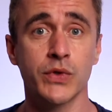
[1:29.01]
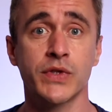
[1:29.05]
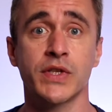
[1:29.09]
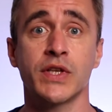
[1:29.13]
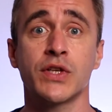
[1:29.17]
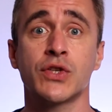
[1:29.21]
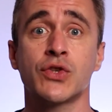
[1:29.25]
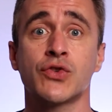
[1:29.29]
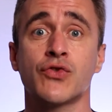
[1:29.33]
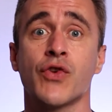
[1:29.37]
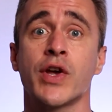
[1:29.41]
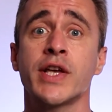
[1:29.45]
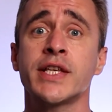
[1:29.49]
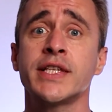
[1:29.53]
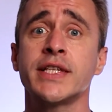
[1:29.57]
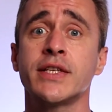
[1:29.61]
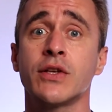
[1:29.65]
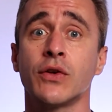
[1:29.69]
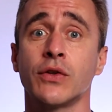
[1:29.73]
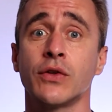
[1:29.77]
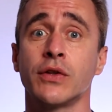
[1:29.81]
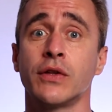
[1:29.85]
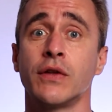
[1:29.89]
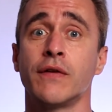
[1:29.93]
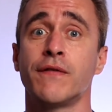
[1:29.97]
The stress is
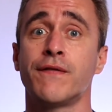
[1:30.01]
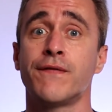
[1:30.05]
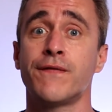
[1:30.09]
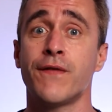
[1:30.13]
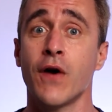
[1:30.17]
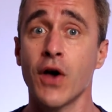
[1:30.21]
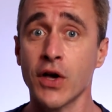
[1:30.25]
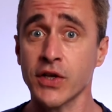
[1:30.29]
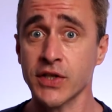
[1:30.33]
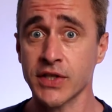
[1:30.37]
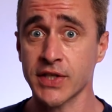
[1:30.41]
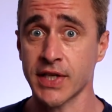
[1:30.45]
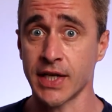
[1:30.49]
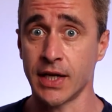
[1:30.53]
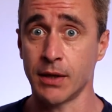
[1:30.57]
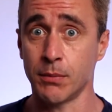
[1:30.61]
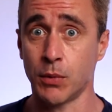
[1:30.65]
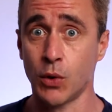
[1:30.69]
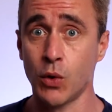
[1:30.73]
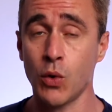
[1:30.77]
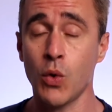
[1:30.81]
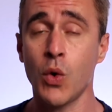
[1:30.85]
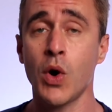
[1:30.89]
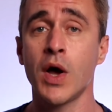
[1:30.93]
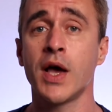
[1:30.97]
on the first
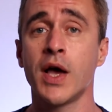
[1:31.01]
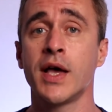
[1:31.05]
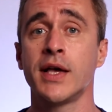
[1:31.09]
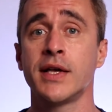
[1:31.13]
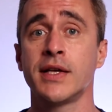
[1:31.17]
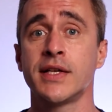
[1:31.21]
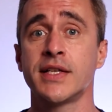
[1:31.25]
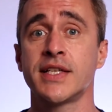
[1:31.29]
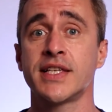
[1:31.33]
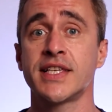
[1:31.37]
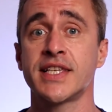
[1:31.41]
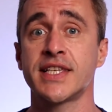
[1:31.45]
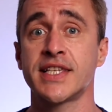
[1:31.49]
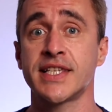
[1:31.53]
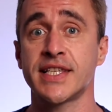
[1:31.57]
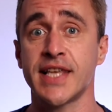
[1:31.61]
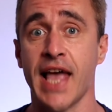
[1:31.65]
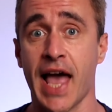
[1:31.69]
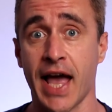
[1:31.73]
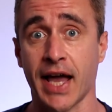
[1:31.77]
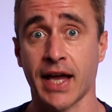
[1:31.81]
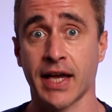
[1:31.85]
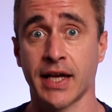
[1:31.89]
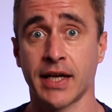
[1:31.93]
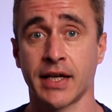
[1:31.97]
syllable,
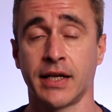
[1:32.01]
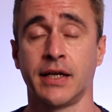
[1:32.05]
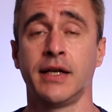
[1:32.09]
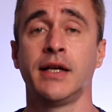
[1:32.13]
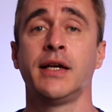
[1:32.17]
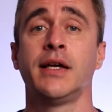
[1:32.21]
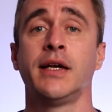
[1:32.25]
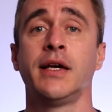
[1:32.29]
sec,